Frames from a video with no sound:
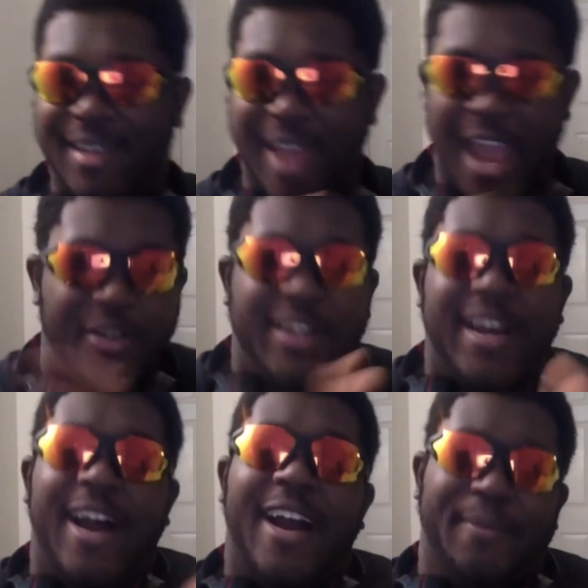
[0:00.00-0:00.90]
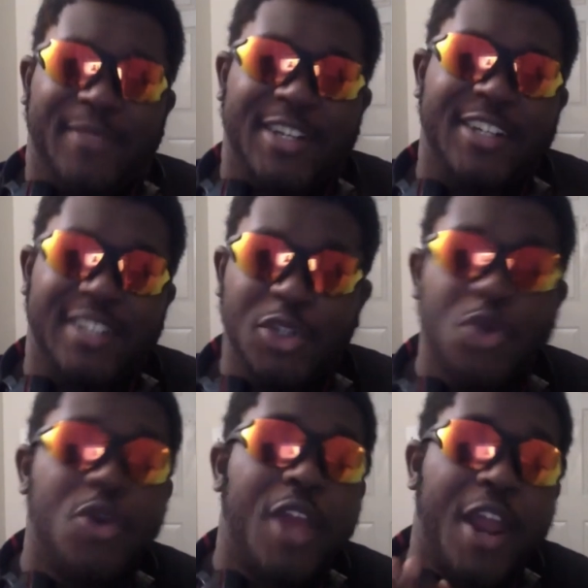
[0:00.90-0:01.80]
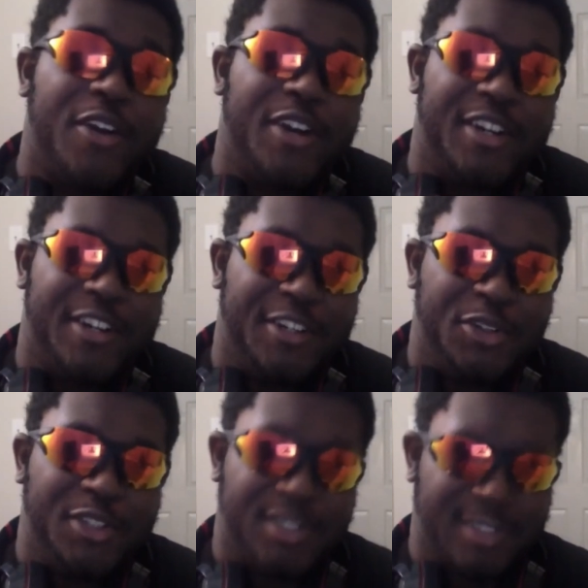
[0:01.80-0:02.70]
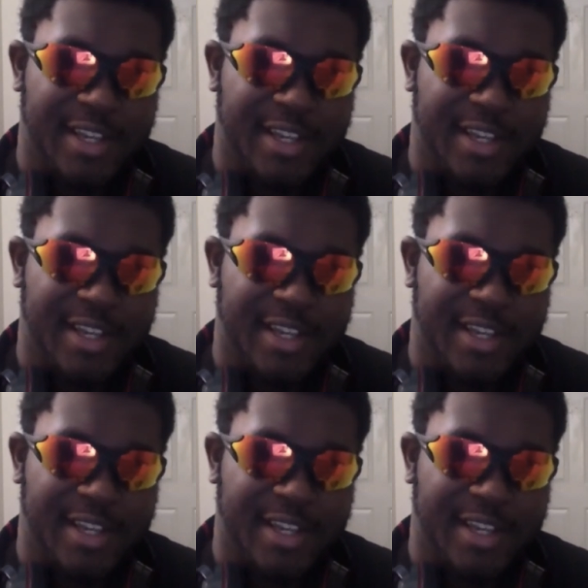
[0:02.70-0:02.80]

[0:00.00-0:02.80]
Every time there's a new character introduced